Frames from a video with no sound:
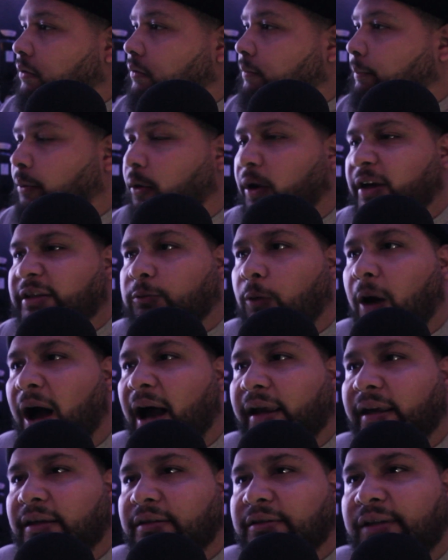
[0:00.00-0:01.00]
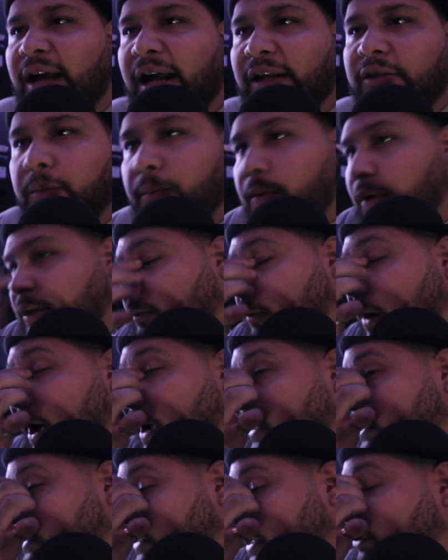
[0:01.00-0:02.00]
Boyce Watkins, Dr. Boyce
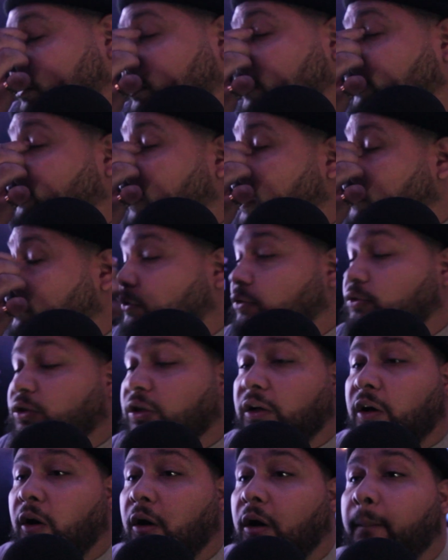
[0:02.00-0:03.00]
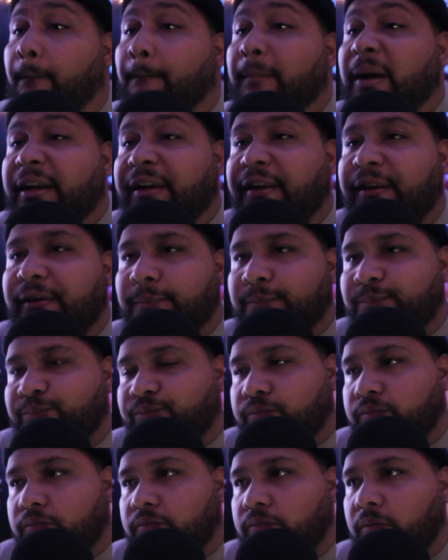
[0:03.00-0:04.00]
Watkins, I used to call money
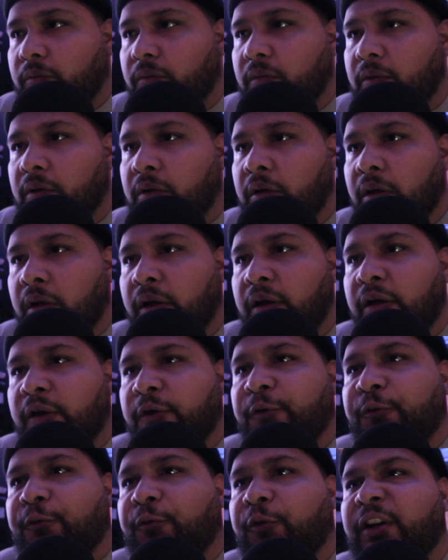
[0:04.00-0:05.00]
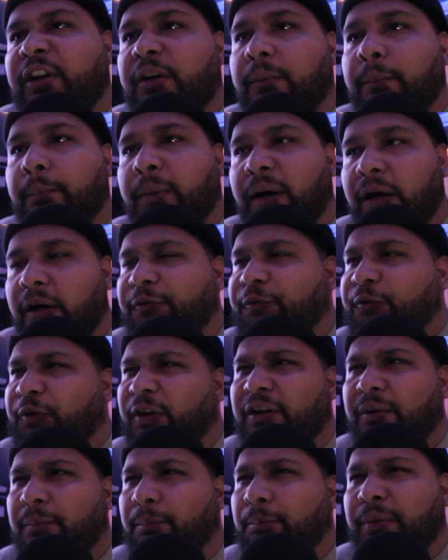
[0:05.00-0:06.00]
freedom
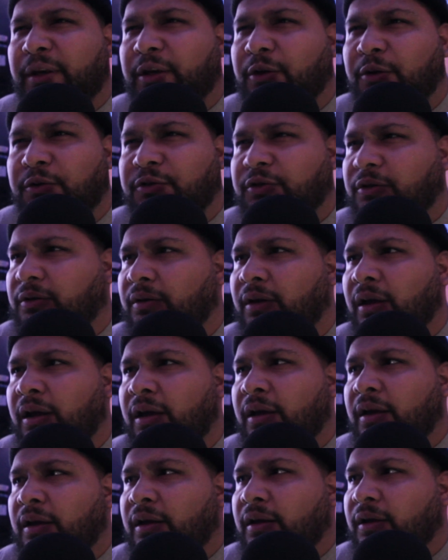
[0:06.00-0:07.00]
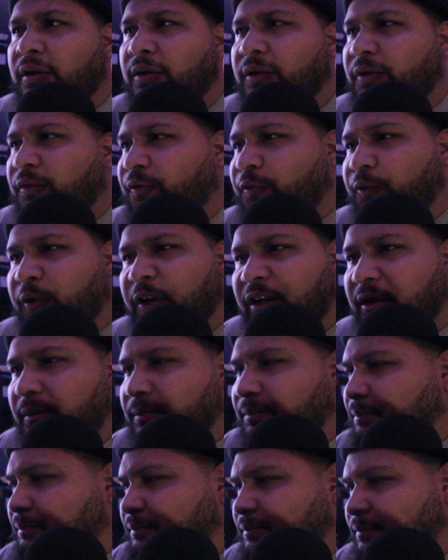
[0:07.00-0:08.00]
bills or
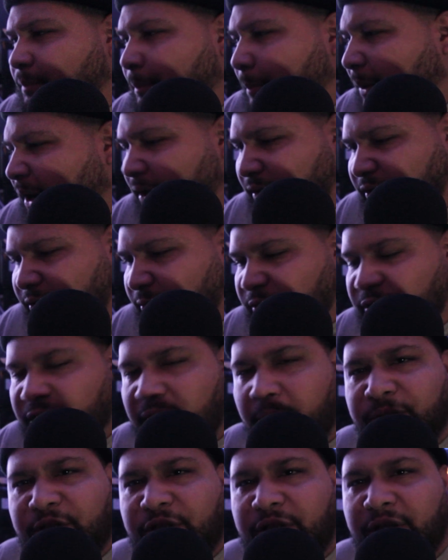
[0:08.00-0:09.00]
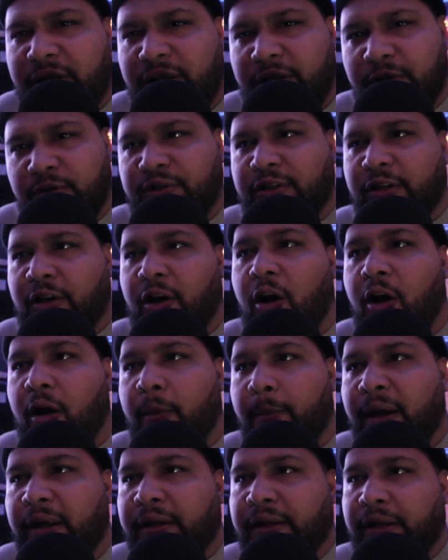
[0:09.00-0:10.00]
freedom bucks or some shit he used to call
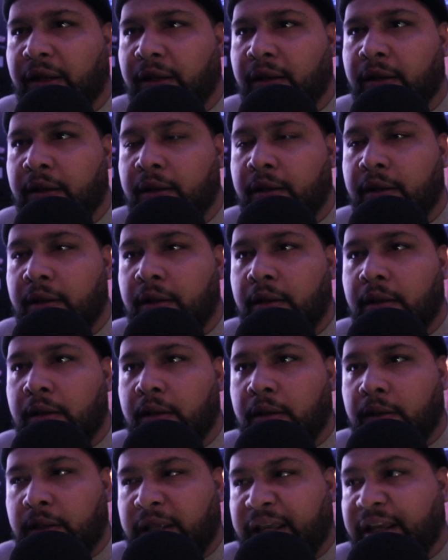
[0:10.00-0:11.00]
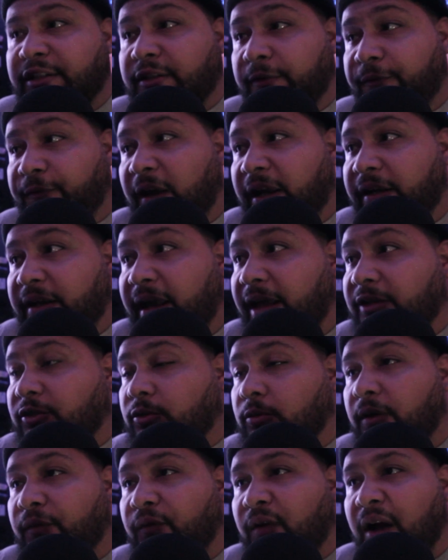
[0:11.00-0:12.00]
money. He's a
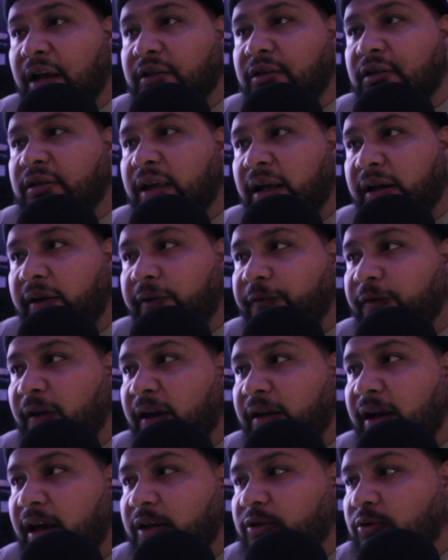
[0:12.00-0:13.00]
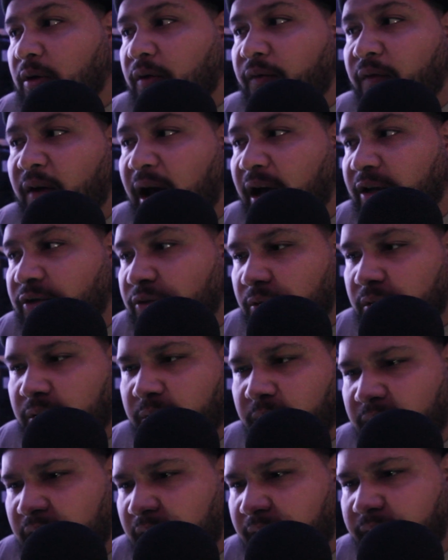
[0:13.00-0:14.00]
financial advisor. He's like a financial advisor or
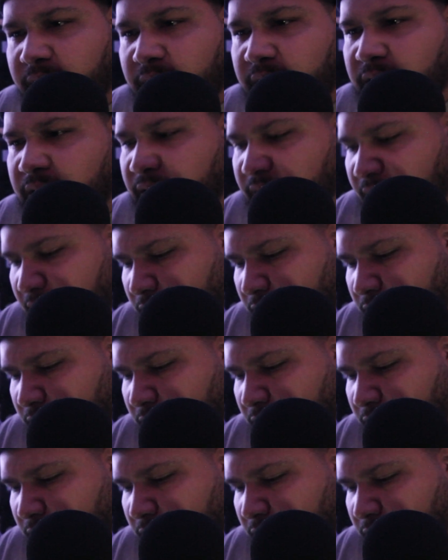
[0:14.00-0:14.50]
whatever he is.